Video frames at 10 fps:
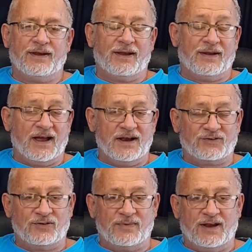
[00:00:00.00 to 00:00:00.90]
And I
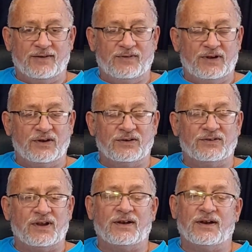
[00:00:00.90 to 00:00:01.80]
actually made a video and
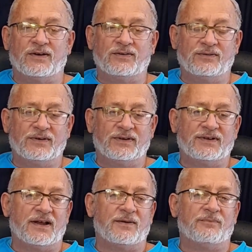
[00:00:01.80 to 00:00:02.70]
said, no,
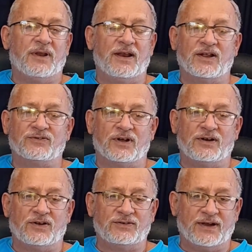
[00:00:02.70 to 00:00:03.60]
the Americans are
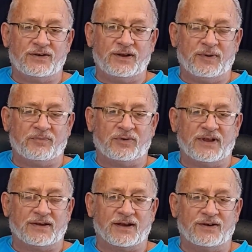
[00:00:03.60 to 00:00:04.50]
not the only people
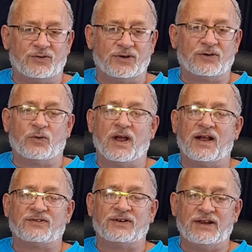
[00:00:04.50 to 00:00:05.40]
that can do it or
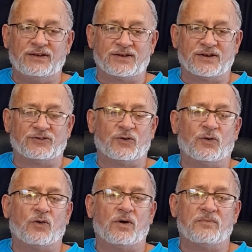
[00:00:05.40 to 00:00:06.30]
has an interest
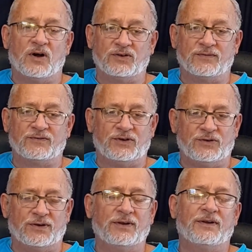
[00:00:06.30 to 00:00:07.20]
or a motive to
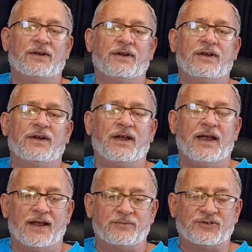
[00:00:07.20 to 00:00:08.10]
do it.
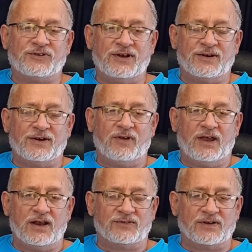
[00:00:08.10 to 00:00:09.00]
And I presented
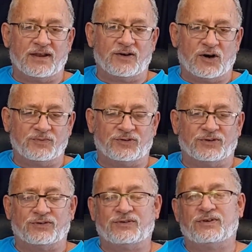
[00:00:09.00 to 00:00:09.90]
various other
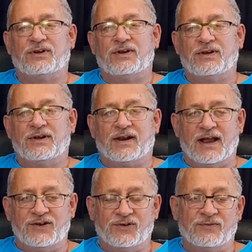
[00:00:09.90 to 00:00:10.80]
options,
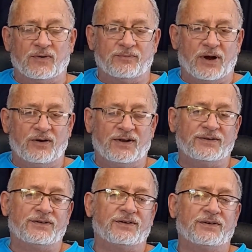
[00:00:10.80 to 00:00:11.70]
ranging from
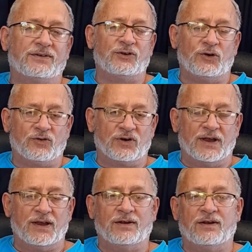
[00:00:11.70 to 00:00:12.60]
Poland to
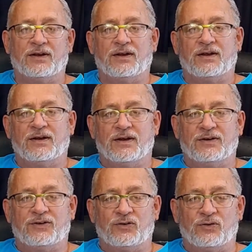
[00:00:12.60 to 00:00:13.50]
Ukraine
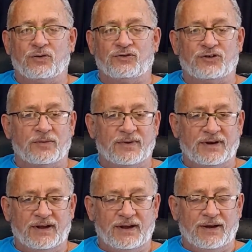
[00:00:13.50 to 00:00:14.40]
to
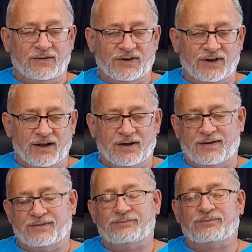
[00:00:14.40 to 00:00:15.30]
Germany,
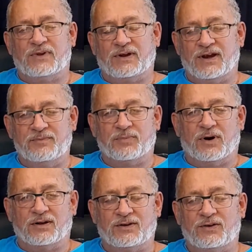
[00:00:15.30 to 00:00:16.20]
the Green
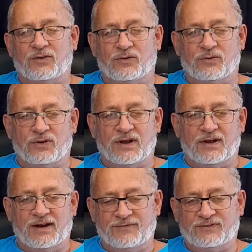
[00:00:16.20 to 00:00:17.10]
Party or the
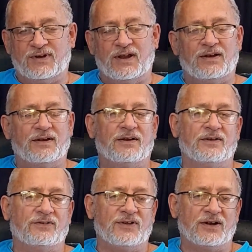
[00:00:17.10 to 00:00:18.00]
left
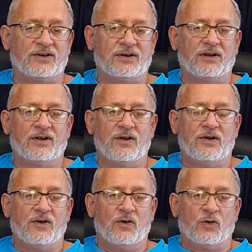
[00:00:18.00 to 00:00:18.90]
sector,
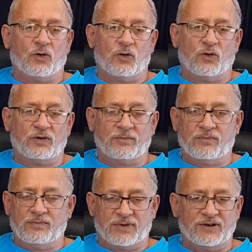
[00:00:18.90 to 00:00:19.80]
or the
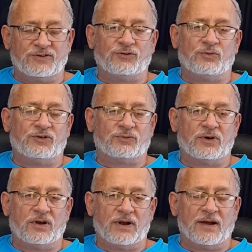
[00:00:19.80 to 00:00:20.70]
British, which
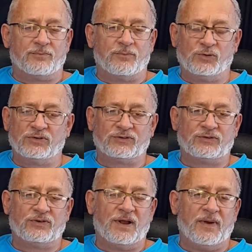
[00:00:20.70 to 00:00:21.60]
were like poodles
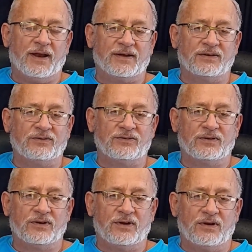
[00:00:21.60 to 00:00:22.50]
to the Americans,
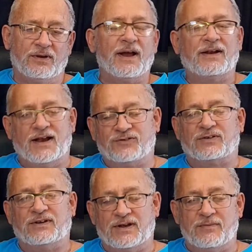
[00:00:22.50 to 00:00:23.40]
and
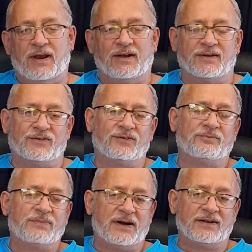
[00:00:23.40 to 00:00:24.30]
actually the Americans.
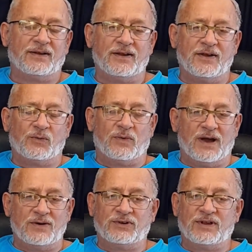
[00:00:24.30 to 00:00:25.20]
But
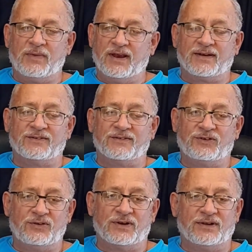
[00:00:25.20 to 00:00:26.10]
why would the Americans
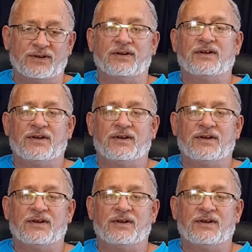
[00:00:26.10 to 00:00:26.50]
do it